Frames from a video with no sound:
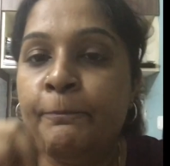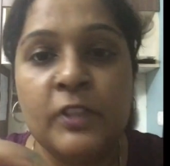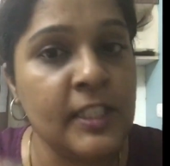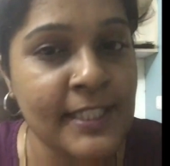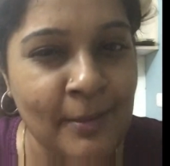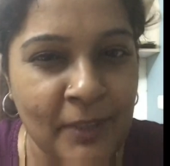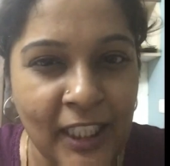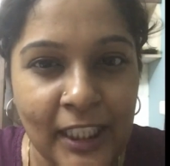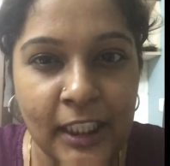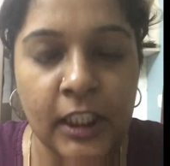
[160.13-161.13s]
This is something
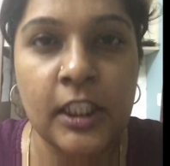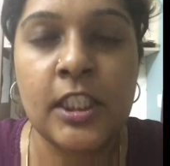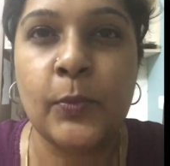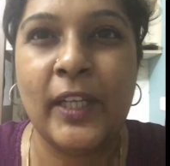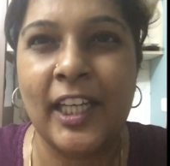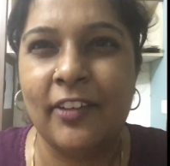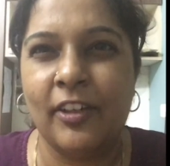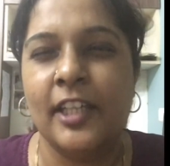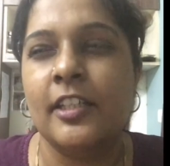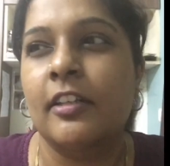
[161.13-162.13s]
I learned when I
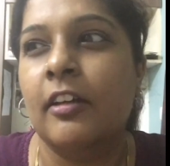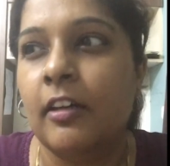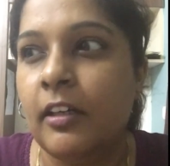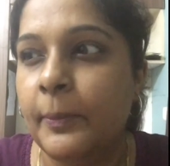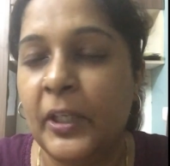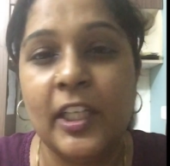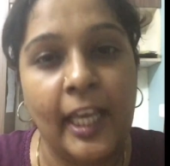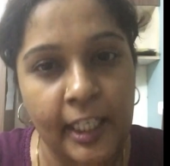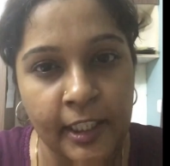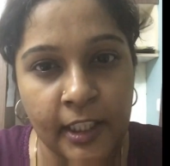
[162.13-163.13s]
read about
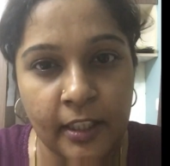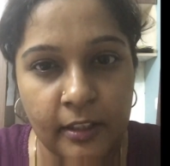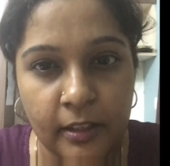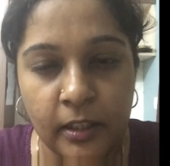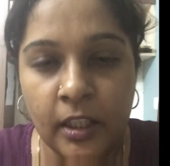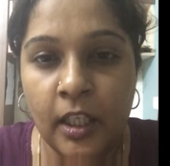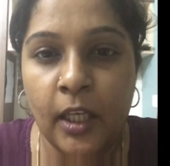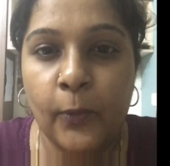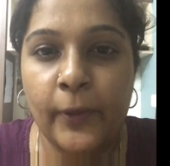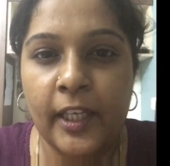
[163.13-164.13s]
Helen Keller
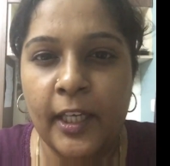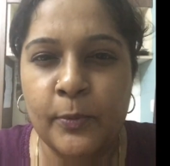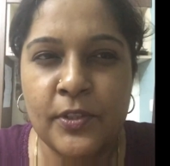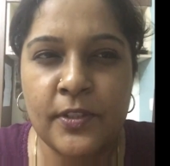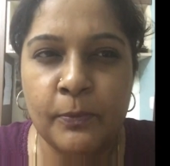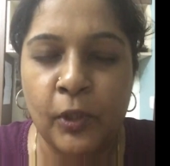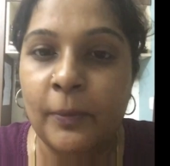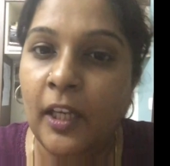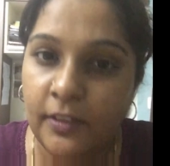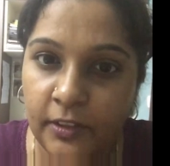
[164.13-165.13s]
when I was in
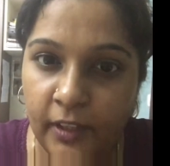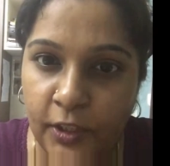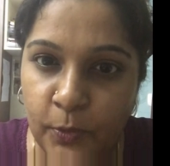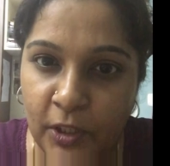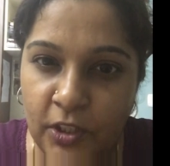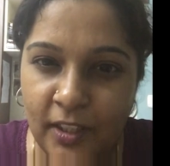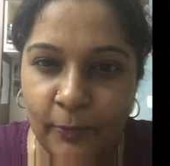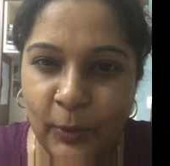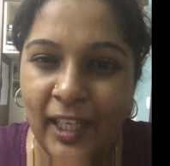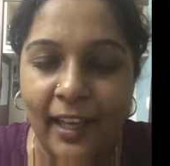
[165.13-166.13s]
probably undergraduation,
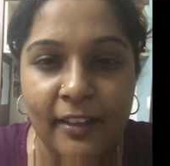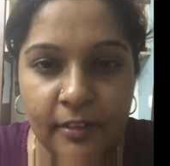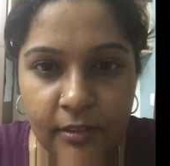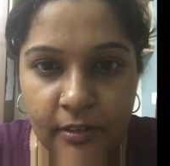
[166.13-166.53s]
and we had